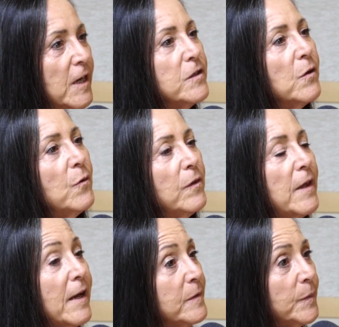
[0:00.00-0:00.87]
So
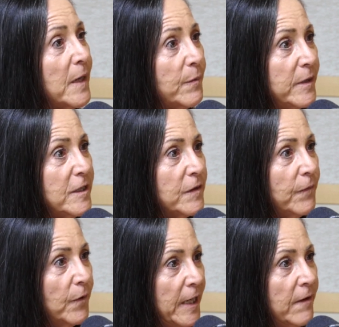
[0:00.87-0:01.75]
that's what I wish
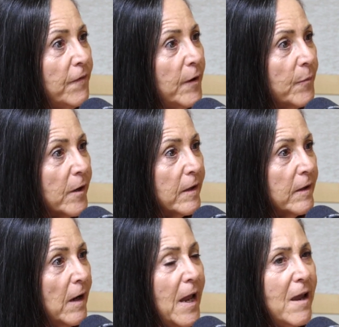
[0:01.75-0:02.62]
for
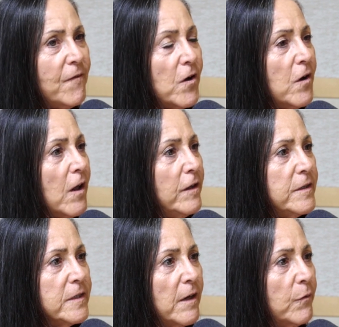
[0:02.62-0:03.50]
everyone. I have
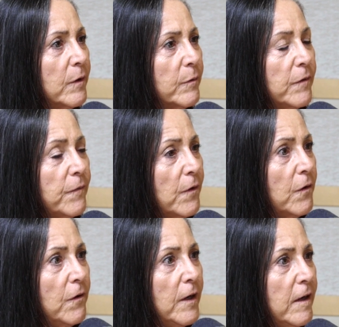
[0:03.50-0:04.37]
oncologists I've worked with for
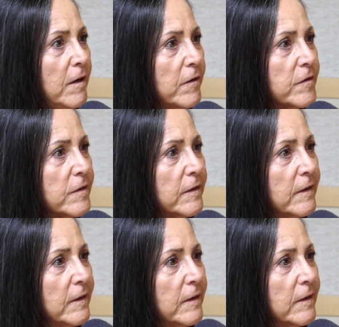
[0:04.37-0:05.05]
30 years.